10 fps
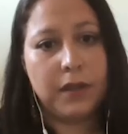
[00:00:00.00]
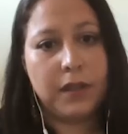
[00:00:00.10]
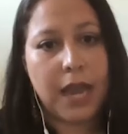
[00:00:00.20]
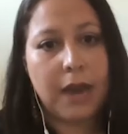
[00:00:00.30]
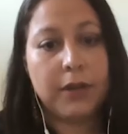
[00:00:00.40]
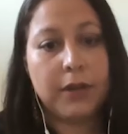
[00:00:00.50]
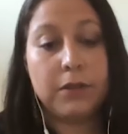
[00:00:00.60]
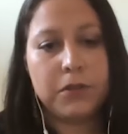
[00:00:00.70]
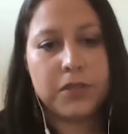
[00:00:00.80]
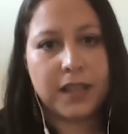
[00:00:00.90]

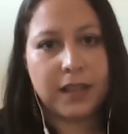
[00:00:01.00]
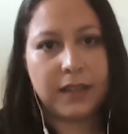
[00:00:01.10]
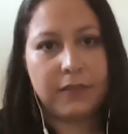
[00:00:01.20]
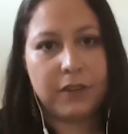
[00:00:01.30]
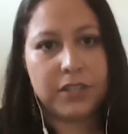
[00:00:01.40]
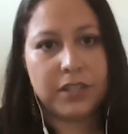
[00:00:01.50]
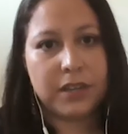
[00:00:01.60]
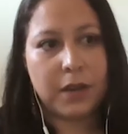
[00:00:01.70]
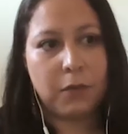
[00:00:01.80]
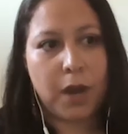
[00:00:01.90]
using that leverage, and
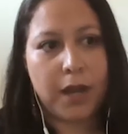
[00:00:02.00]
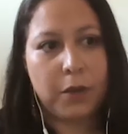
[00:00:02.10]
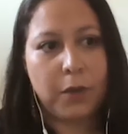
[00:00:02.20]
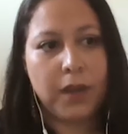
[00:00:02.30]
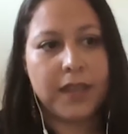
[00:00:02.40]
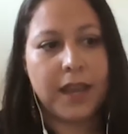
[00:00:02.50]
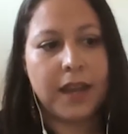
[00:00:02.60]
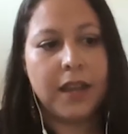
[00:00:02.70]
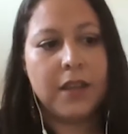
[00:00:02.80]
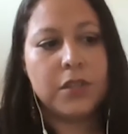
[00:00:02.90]
why do you want that?
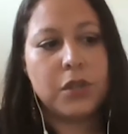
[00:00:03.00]
So